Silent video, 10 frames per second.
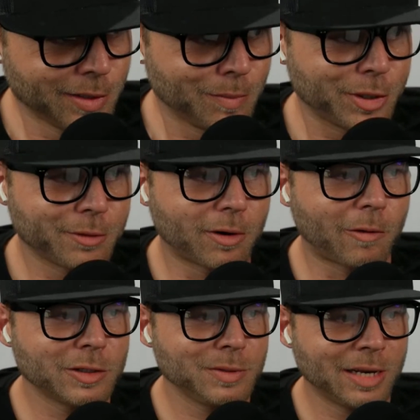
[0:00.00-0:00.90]
But you'll
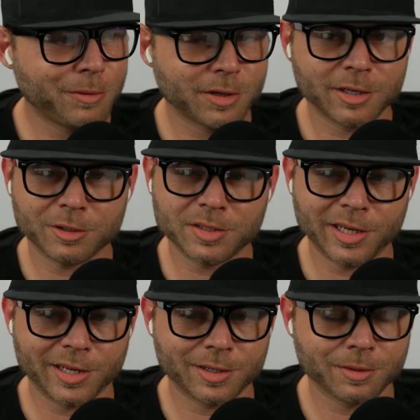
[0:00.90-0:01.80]
always be able to
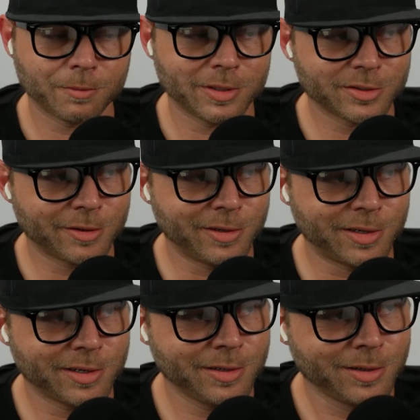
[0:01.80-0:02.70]
understand what's going
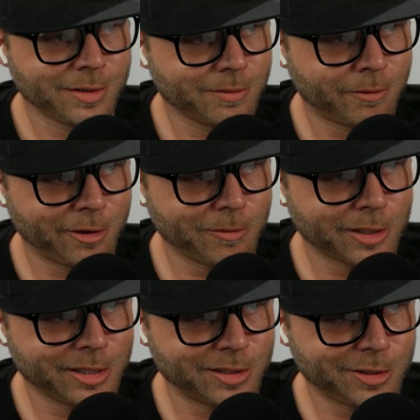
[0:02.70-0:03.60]
on when you're
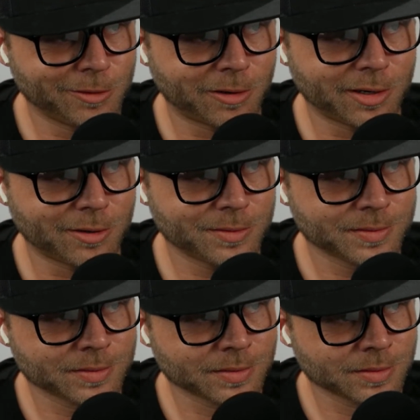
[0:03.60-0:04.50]
looking at the URL.
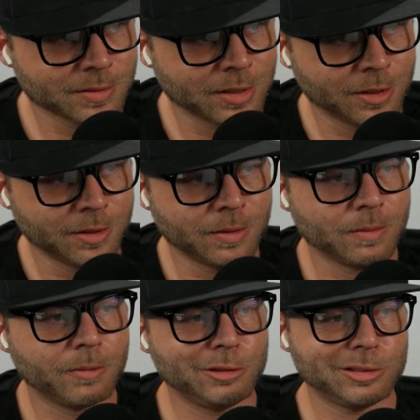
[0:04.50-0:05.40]

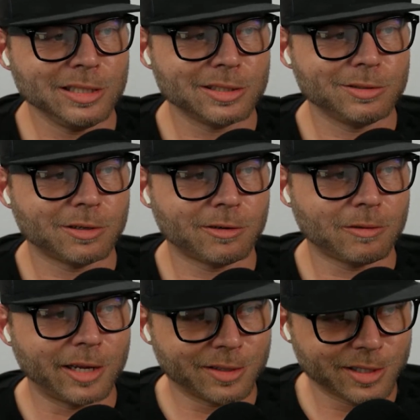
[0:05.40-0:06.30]
When you see this URL
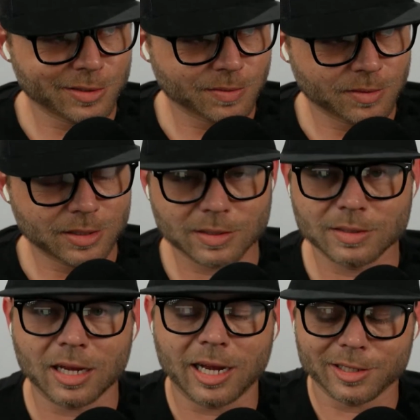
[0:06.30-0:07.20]
like this, this is
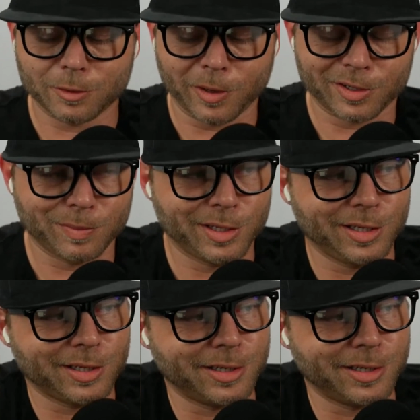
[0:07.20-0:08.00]
not going to be,